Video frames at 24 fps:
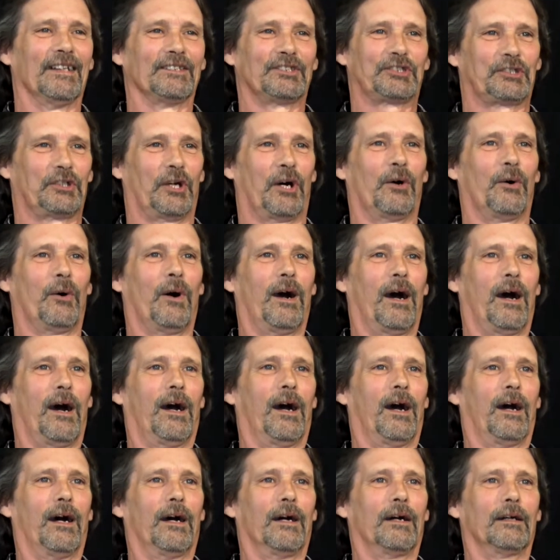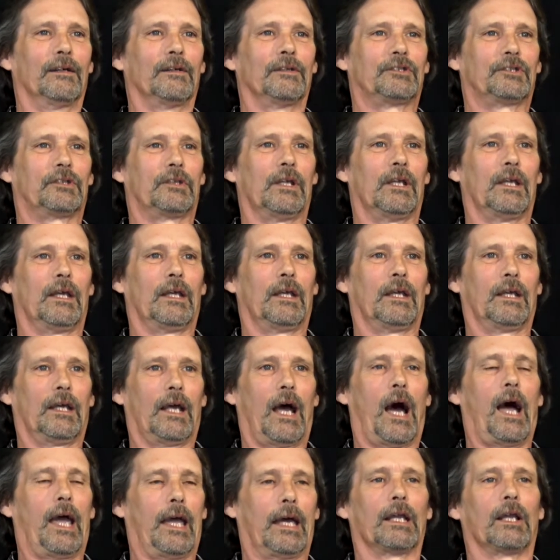So
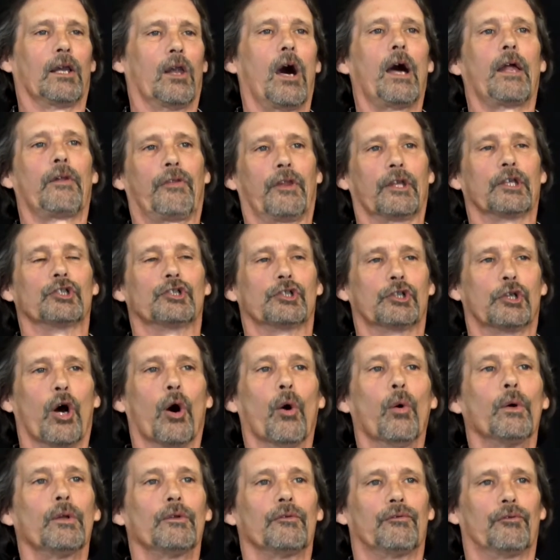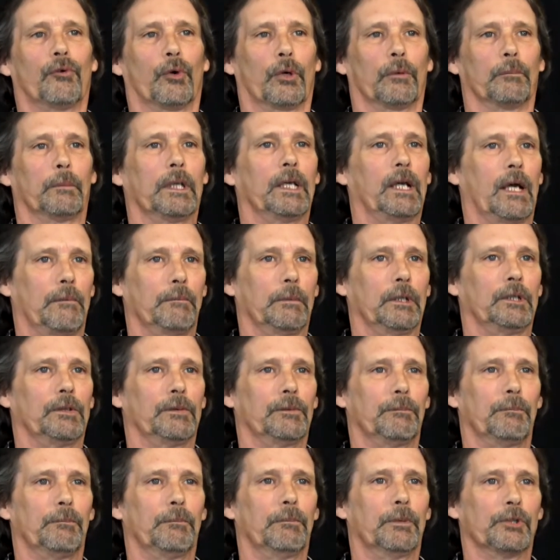I had a lot of things going for me. I
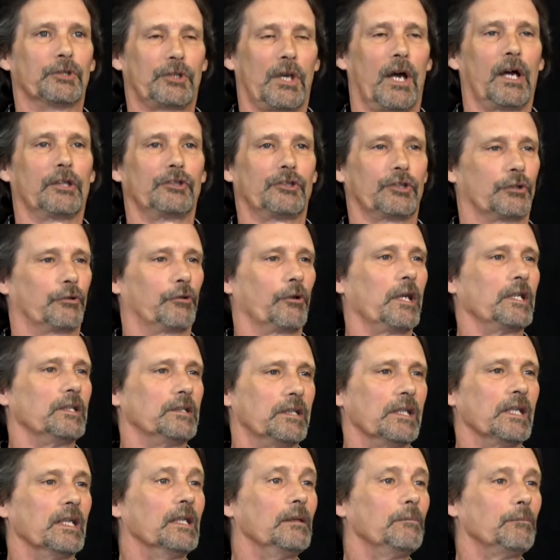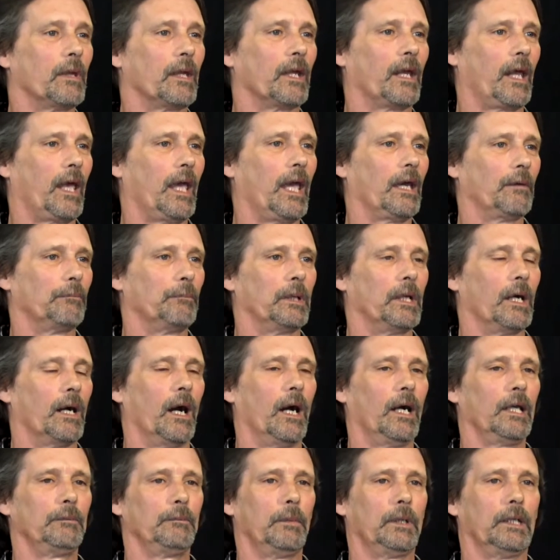mean, besides a great team that I had
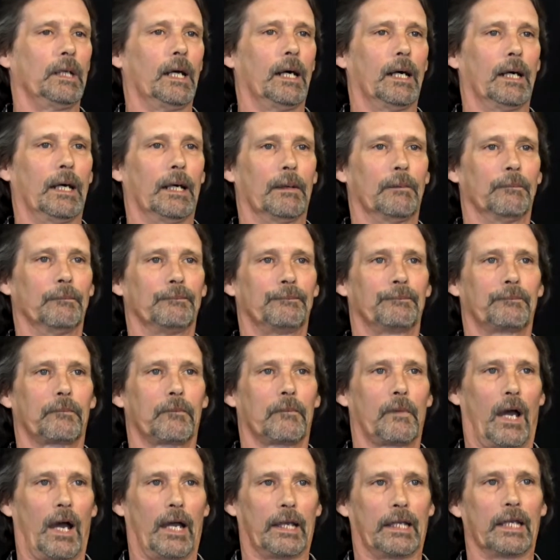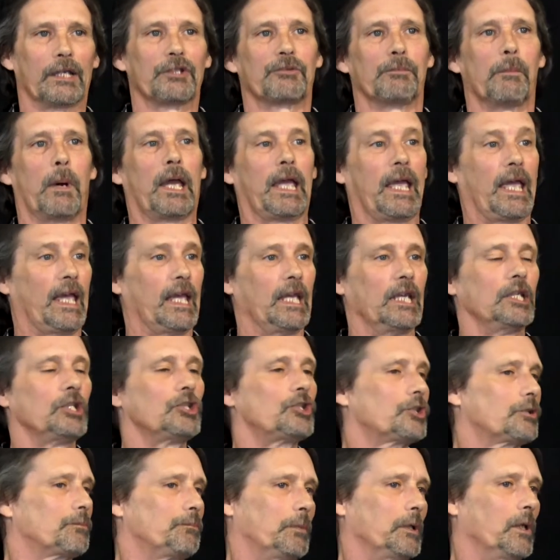behind me, I guess my
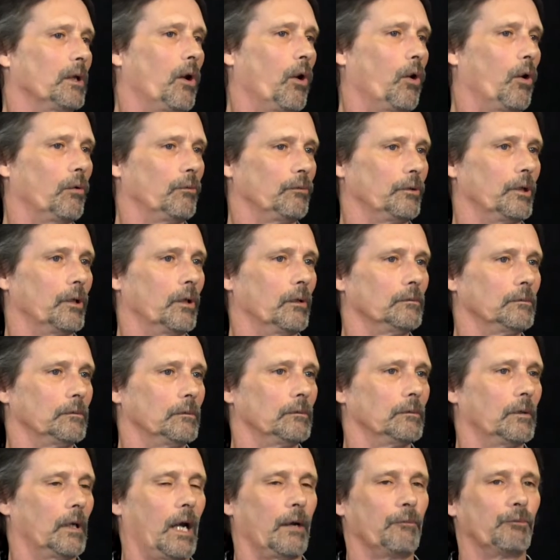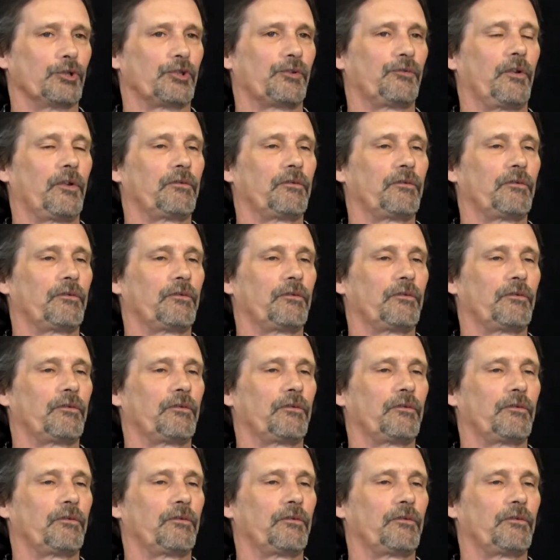age, you know, I was